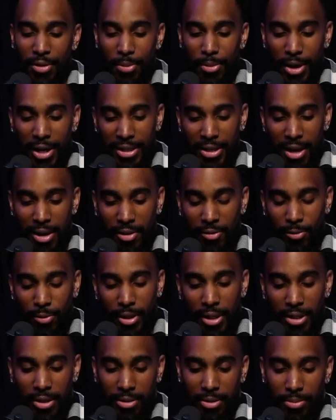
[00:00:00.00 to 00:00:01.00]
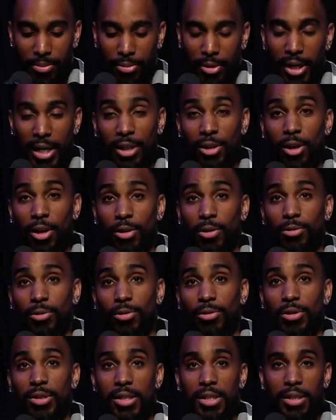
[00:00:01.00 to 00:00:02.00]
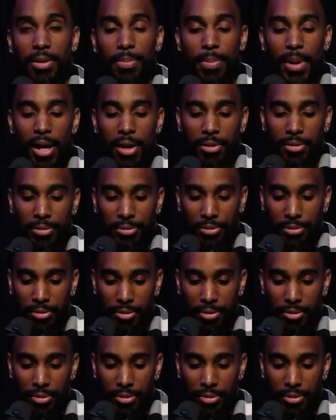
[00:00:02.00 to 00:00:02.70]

a breakdown of what Breaking All the Rules is about.